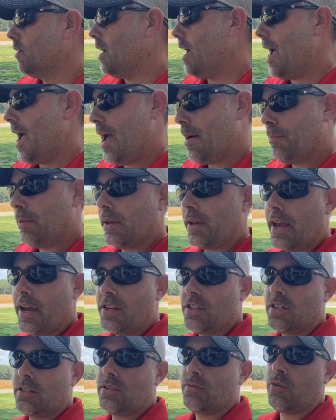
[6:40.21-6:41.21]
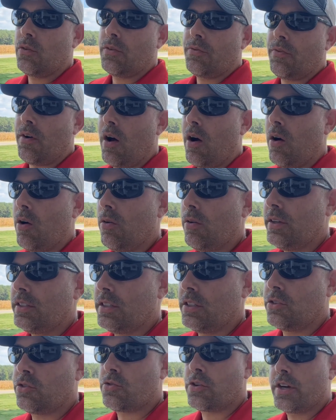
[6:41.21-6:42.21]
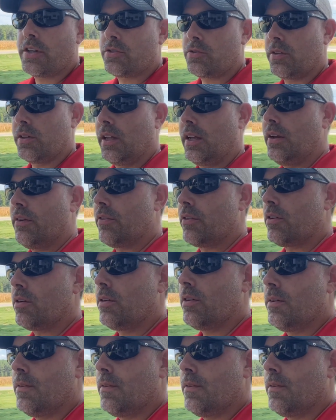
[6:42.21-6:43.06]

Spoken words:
applications for the fall. It's a stress reliever.